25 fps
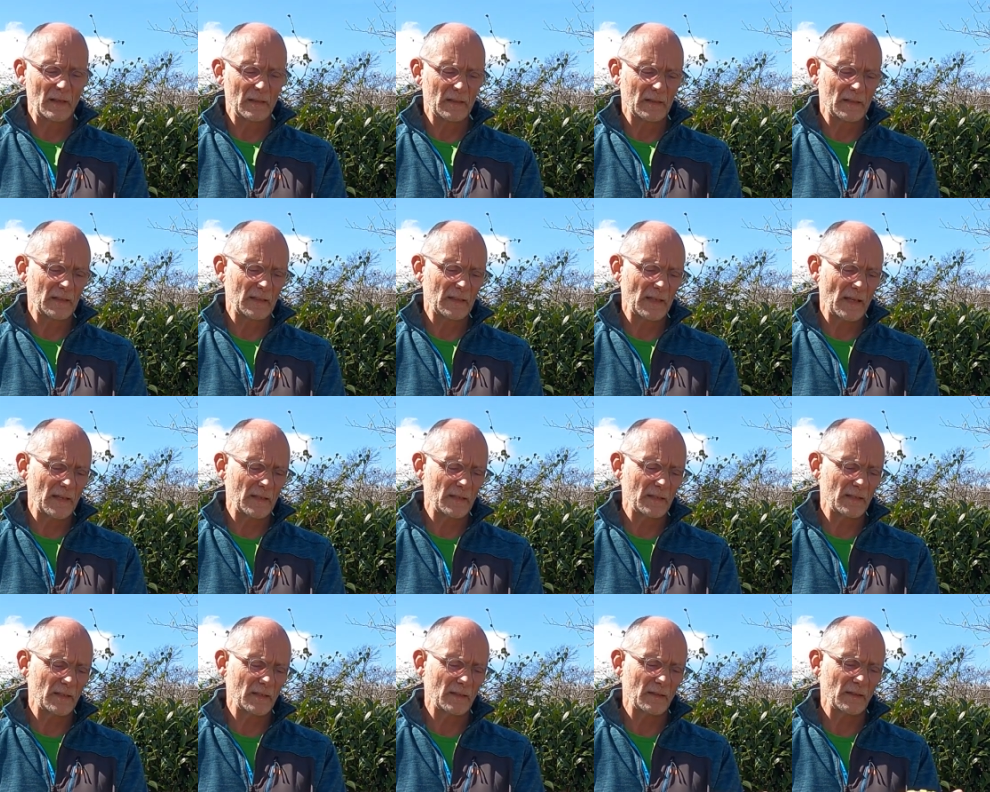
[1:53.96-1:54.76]

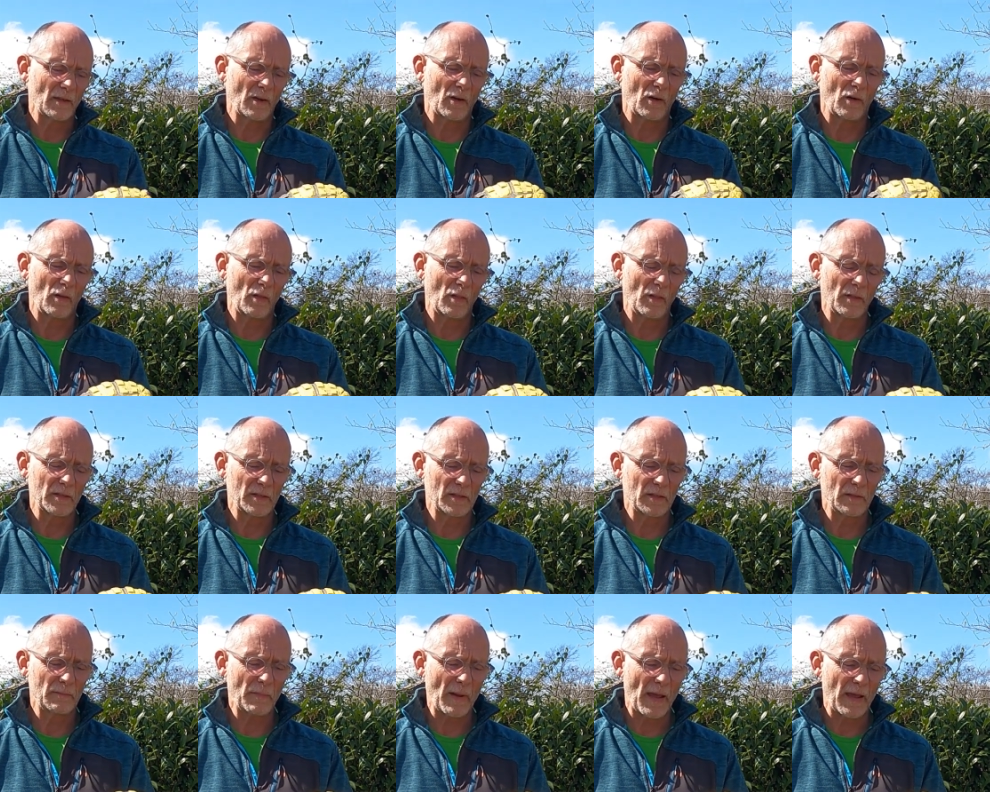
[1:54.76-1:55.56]
says on the
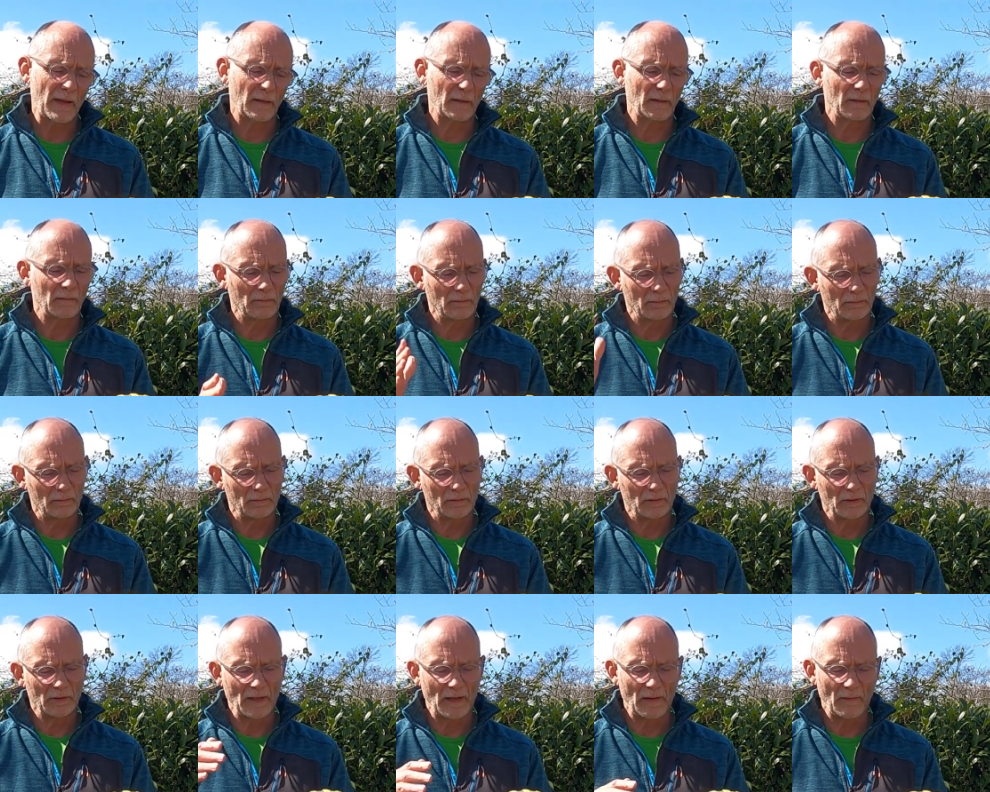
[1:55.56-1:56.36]
spec
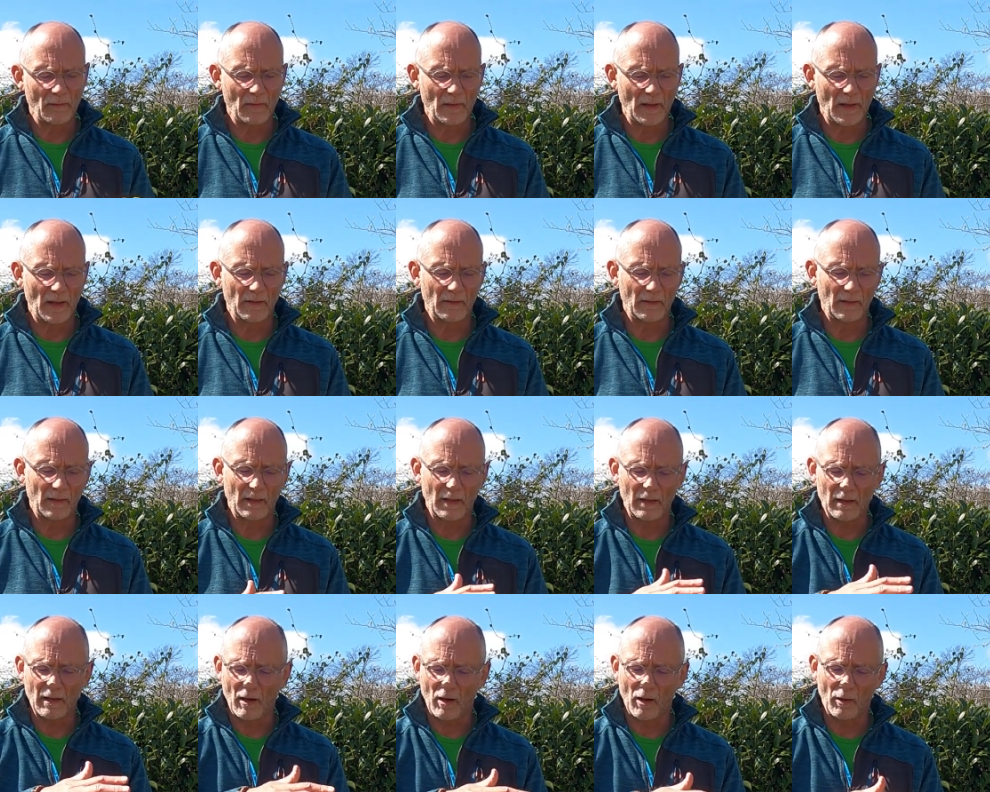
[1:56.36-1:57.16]
down there that
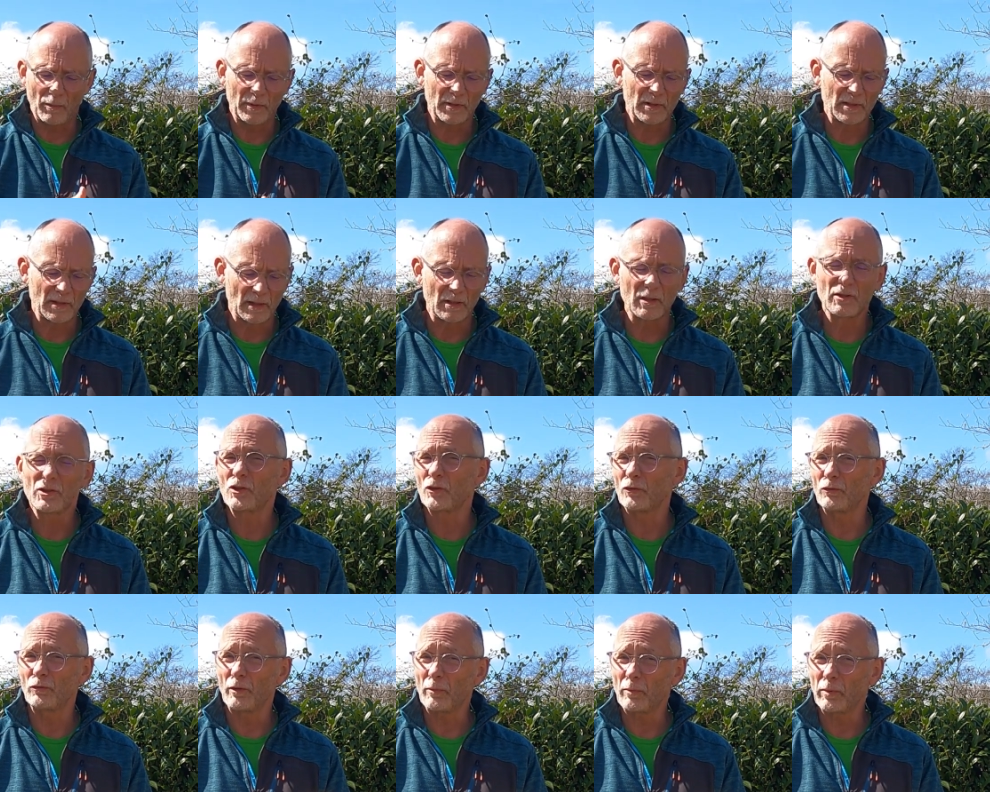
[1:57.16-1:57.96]
they are
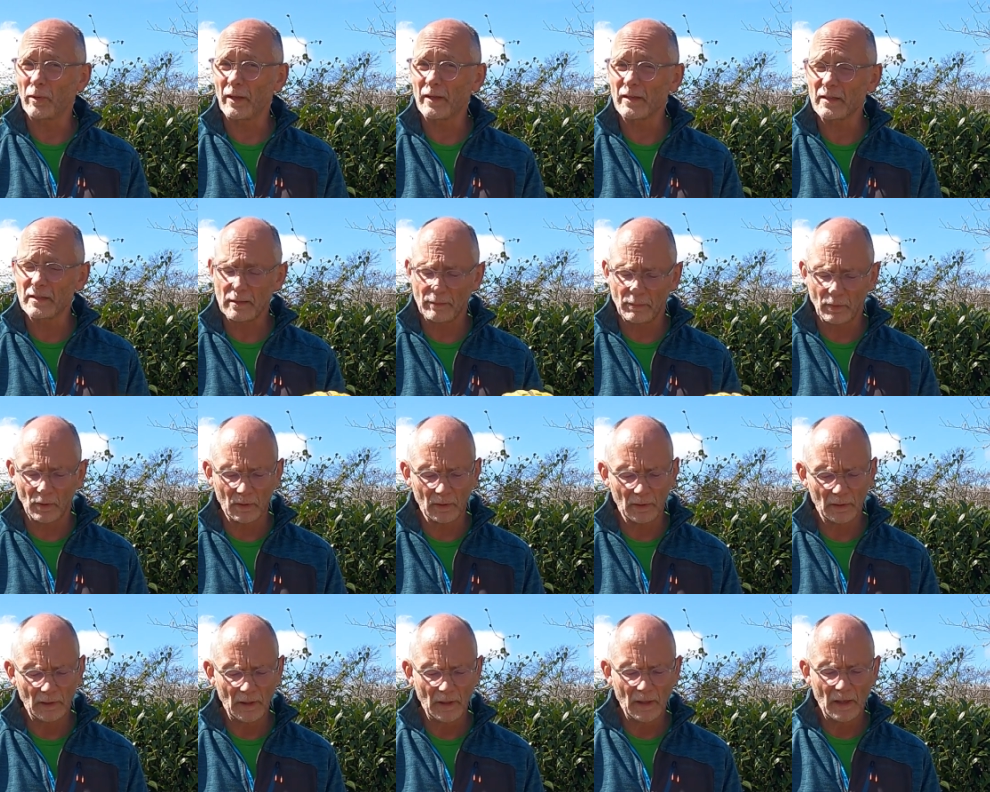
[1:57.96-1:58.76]
potentially replaceable,